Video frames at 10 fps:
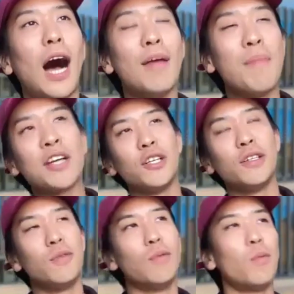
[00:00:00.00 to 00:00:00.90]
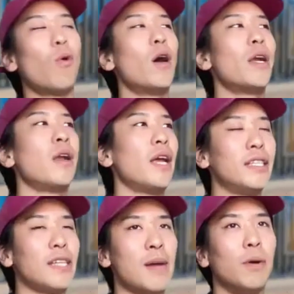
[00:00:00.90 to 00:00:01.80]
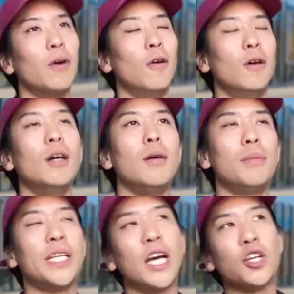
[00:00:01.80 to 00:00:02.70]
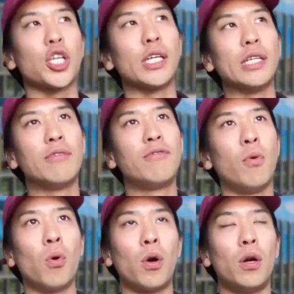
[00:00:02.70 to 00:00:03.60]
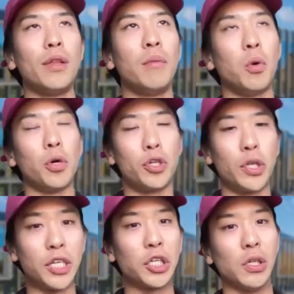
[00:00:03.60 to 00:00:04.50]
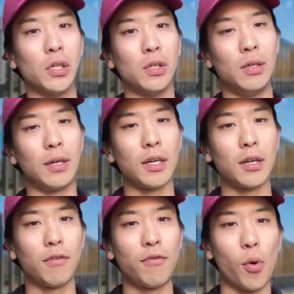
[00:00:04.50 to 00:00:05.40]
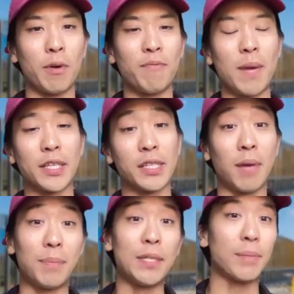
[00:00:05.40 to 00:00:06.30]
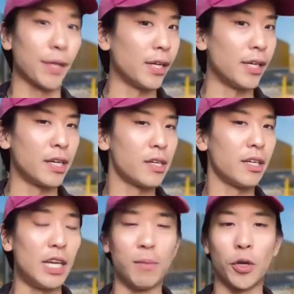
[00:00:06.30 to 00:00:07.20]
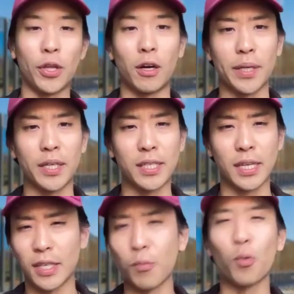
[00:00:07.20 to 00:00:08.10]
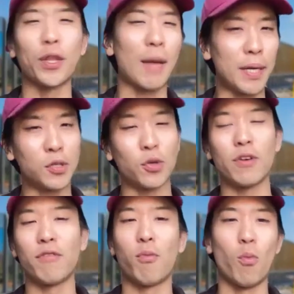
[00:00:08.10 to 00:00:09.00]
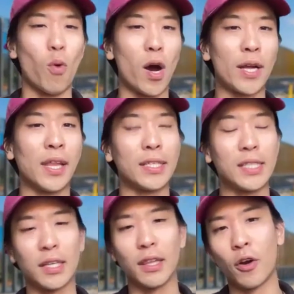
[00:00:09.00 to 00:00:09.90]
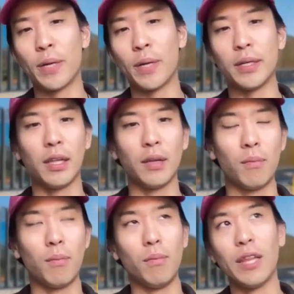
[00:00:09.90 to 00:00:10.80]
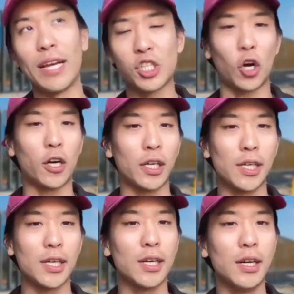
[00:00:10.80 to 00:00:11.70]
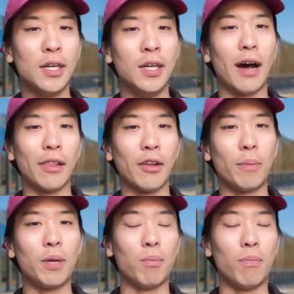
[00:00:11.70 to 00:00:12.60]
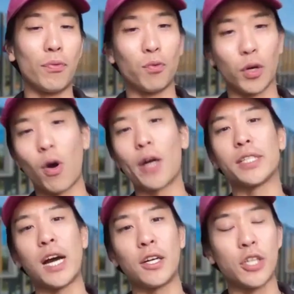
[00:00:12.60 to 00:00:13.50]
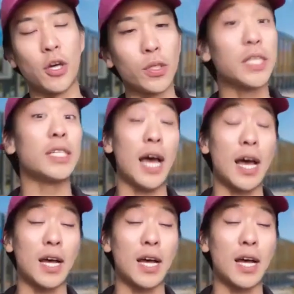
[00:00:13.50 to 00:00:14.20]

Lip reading: I imagine one example potentially for the more traditional form of medicine might be something like chemotherapy. Would that be sort of one that's a little bit less targeted, a little bit requires a higher doses,